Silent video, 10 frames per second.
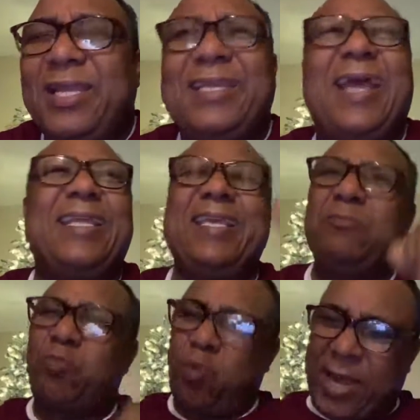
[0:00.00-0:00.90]
that
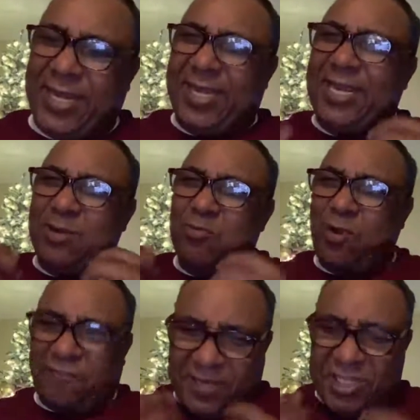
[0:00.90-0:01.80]
he went in the
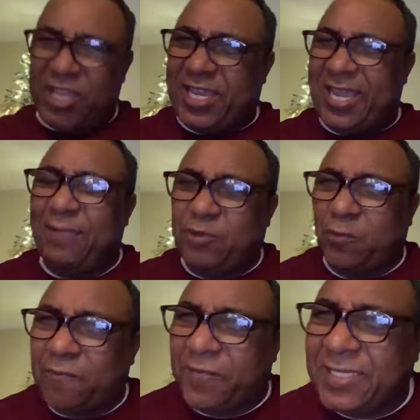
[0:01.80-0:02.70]
refugee camp to
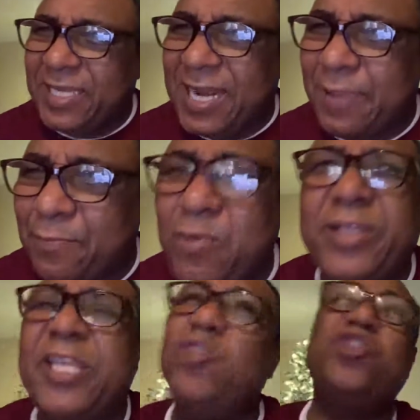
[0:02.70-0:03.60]
visit
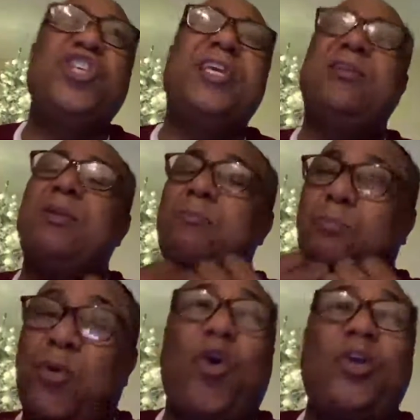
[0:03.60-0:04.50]
Liberians. And you see the
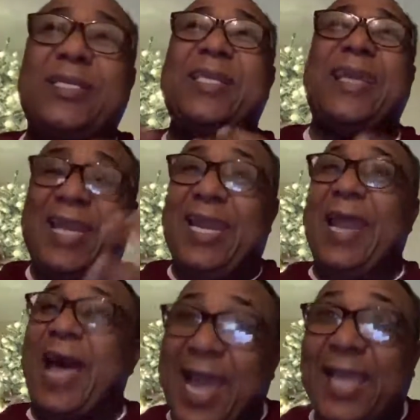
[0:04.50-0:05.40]
broad day
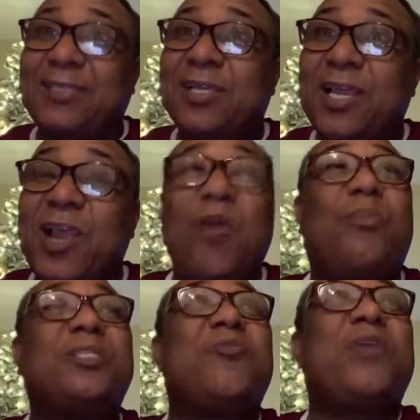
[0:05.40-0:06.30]
lies.
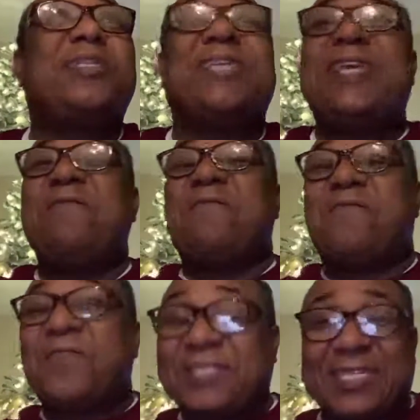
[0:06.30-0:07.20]
President Weah said he
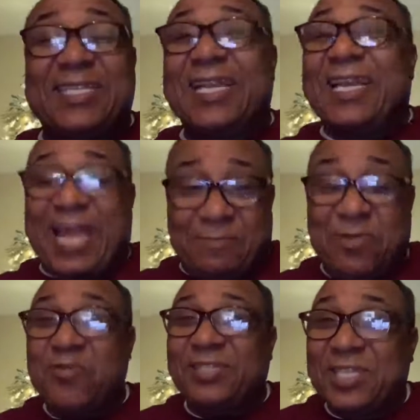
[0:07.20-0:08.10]
visited
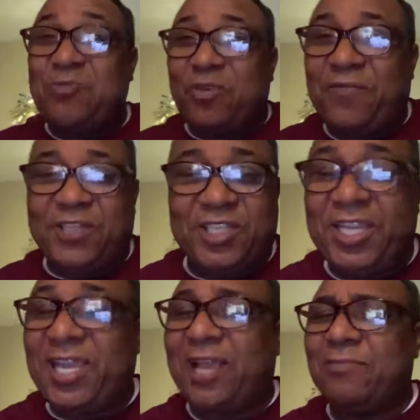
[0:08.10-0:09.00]
Liberians in refugee
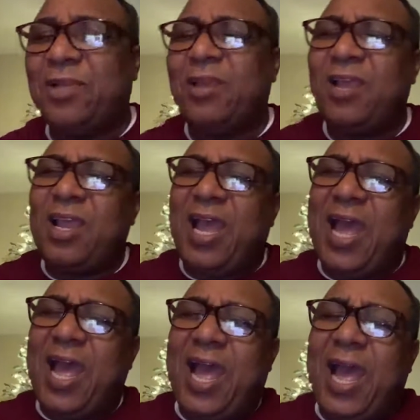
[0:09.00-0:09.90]
camp.
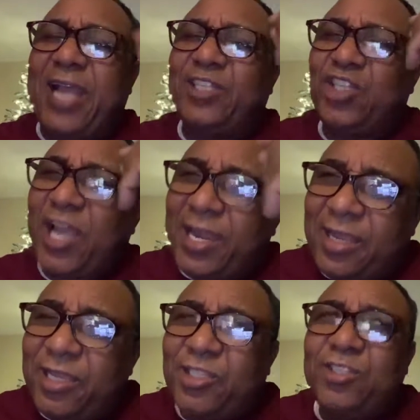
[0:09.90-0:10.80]
I
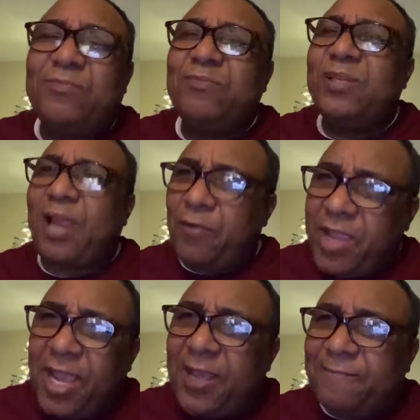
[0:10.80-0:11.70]
challenge
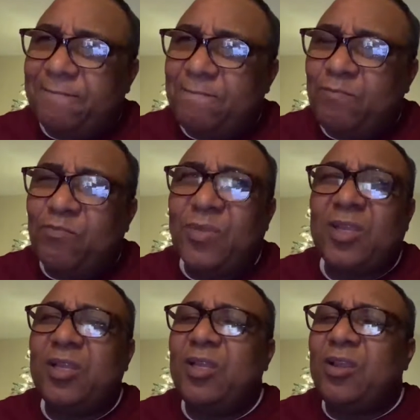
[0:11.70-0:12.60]
Karika,
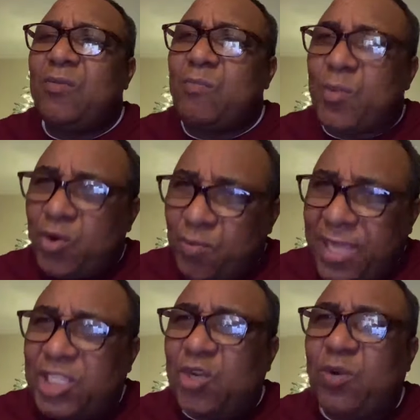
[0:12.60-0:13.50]
Mamadou
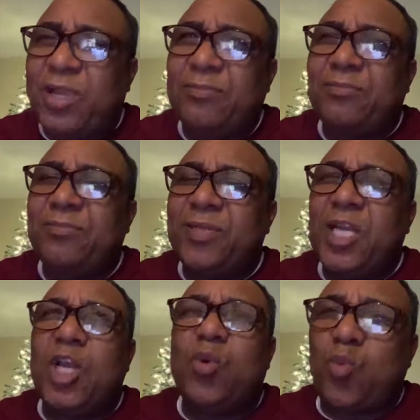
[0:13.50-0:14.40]
Masekwe,
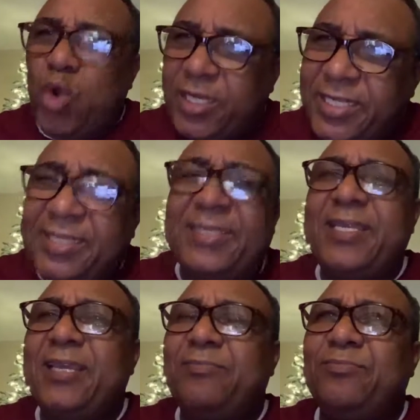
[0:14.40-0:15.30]
Rodney
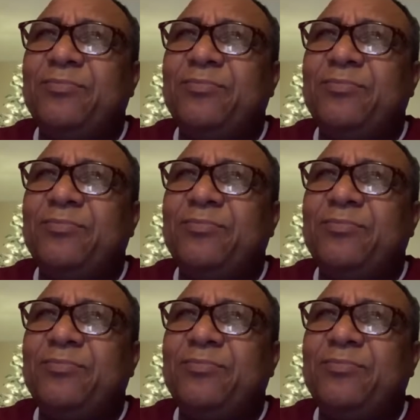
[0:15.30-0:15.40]
Sie,